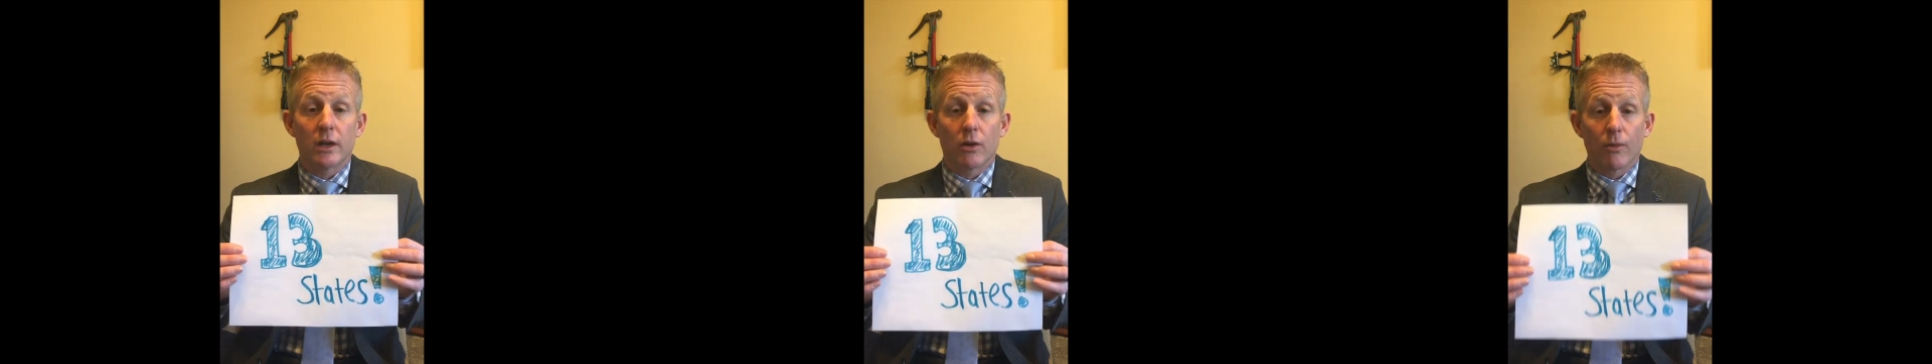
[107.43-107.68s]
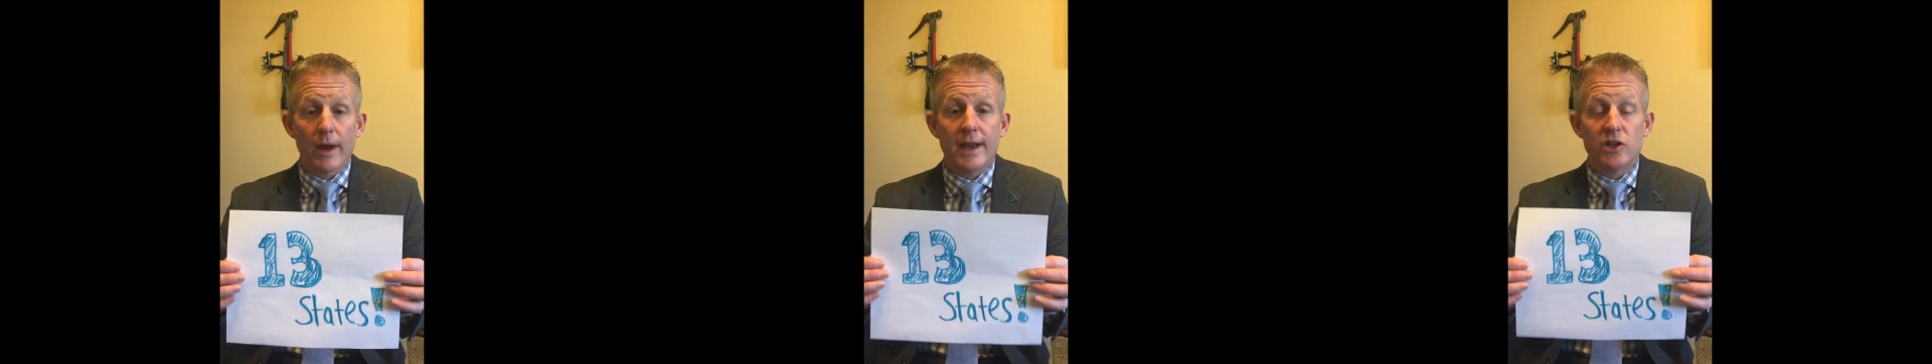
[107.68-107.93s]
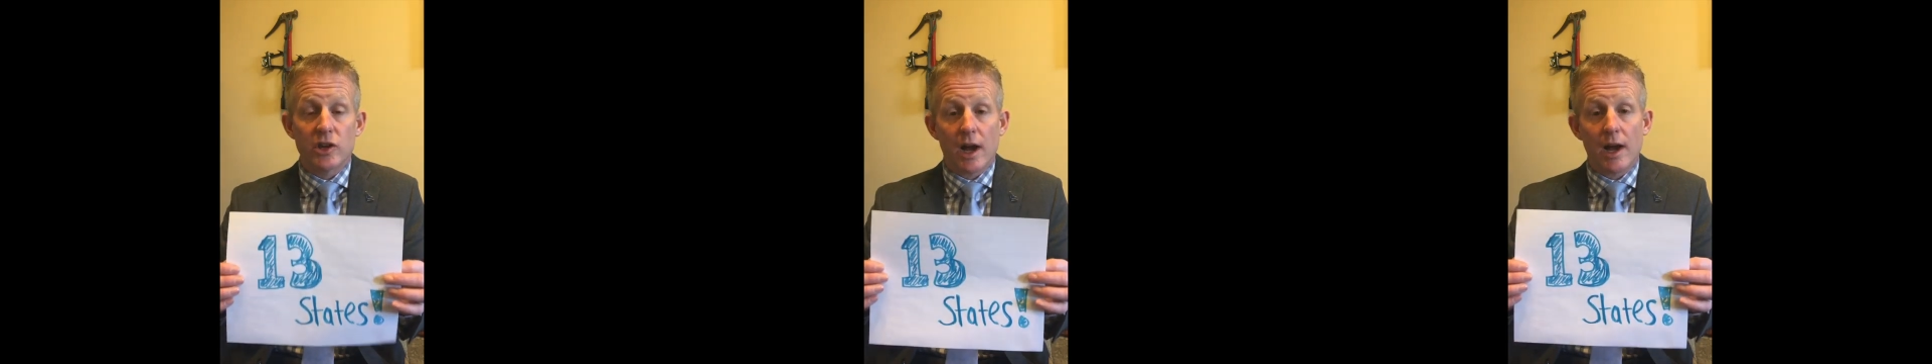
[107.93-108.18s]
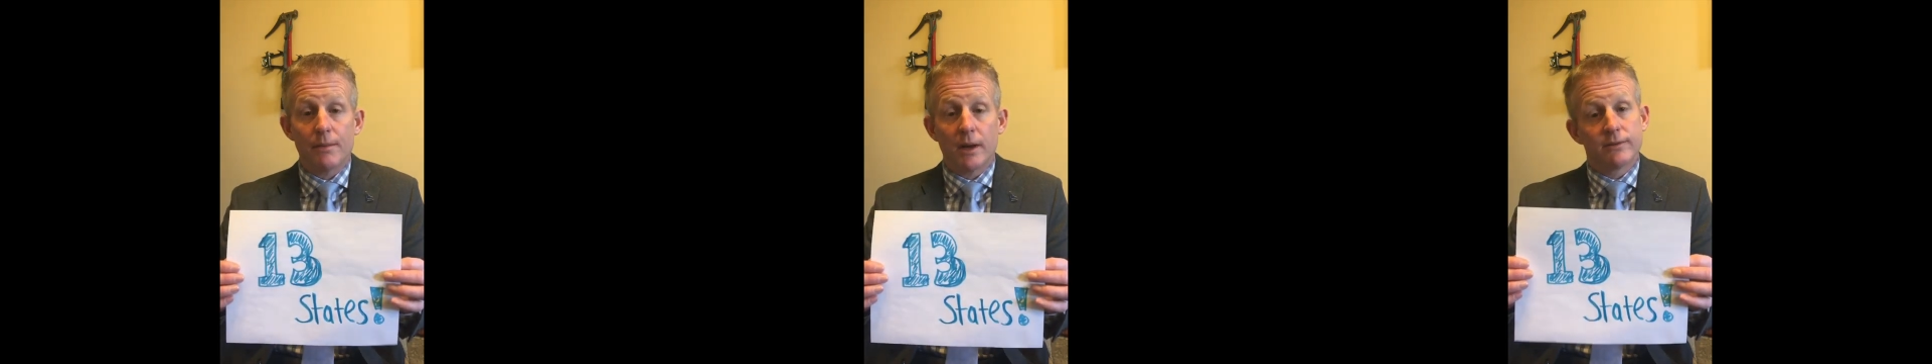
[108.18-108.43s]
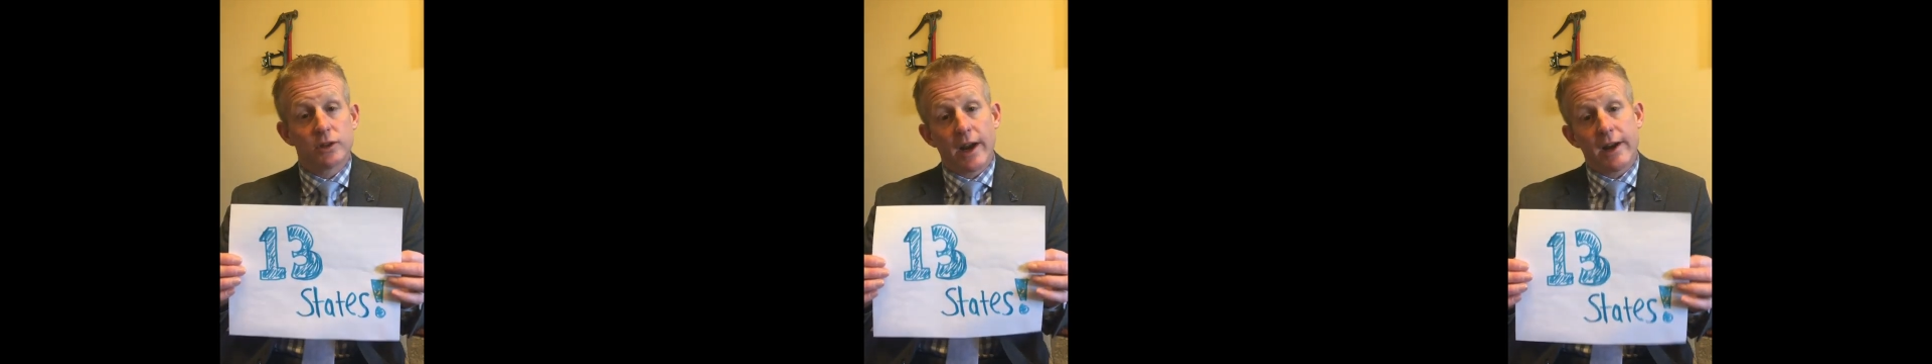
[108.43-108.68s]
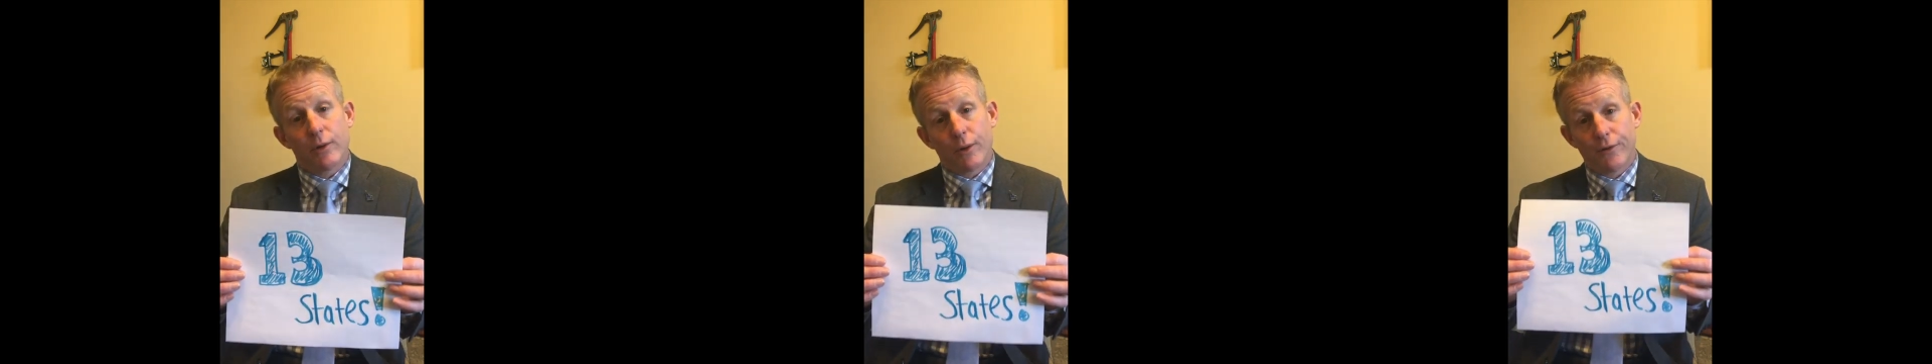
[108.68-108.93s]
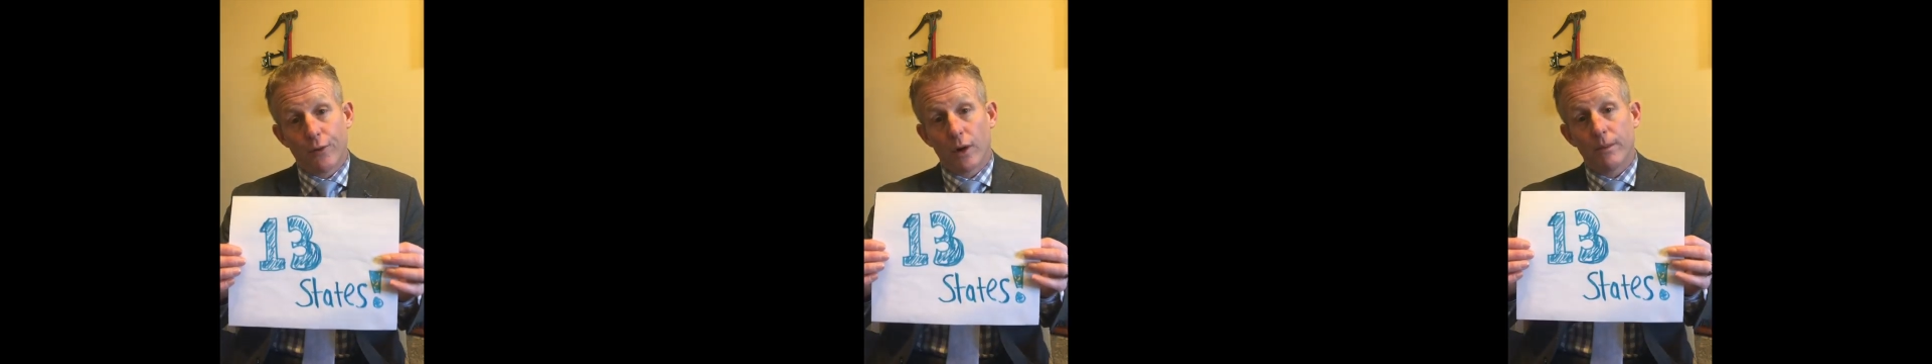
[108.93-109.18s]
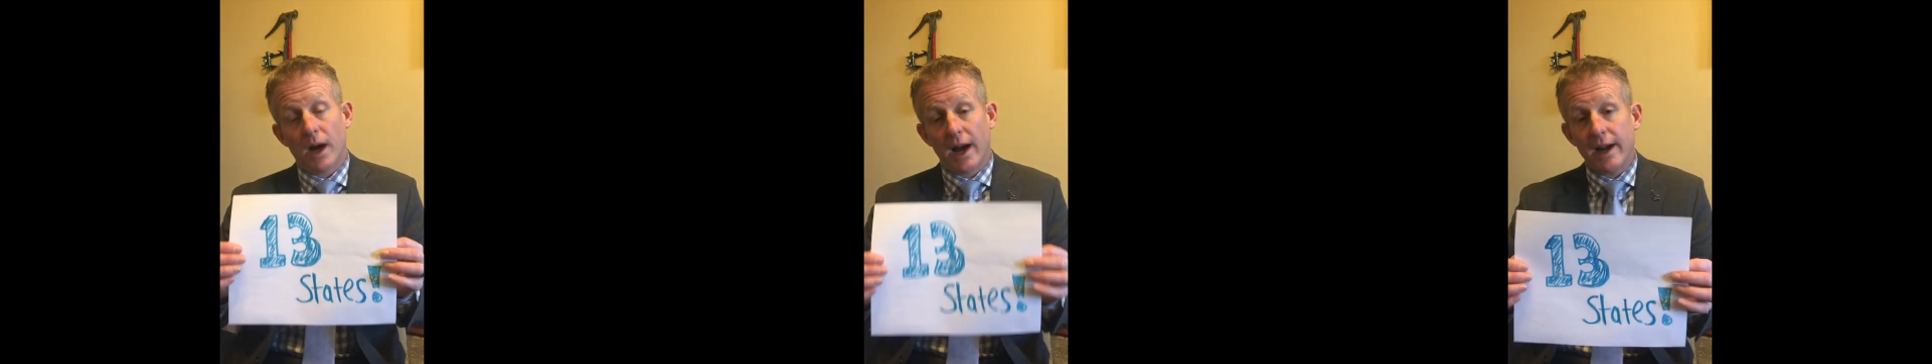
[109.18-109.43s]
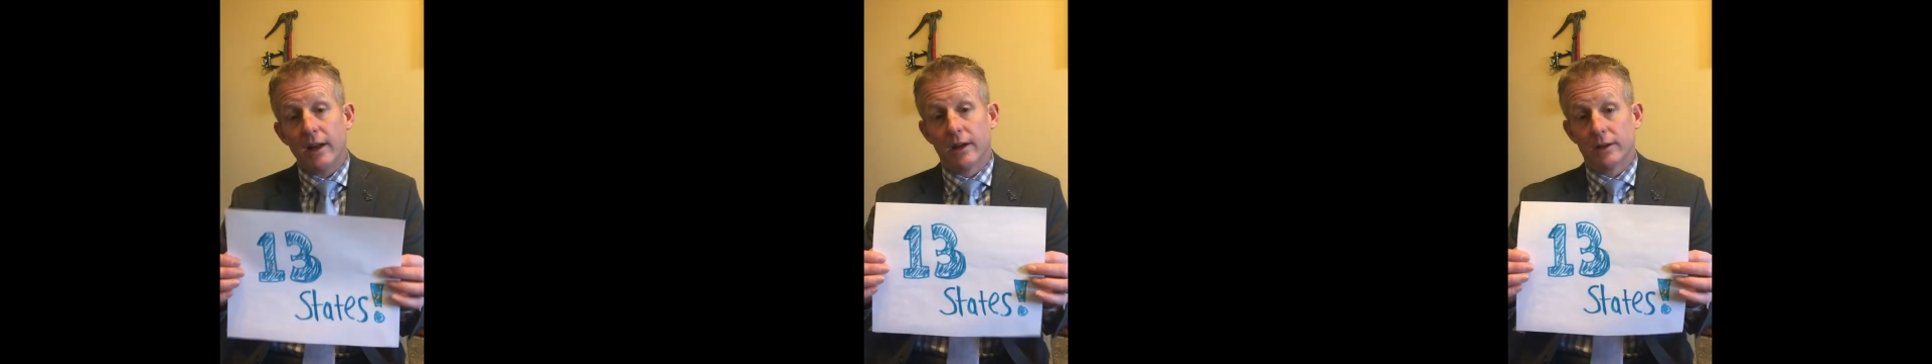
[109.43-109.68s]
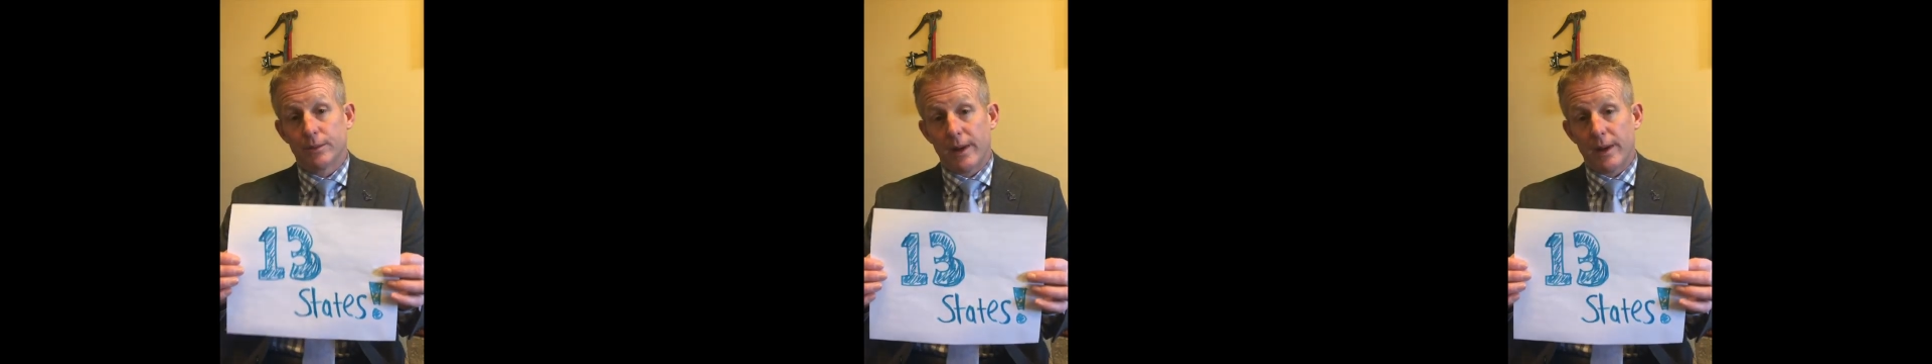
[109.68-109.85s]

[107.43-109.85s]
a great job of trying to reform Idaho's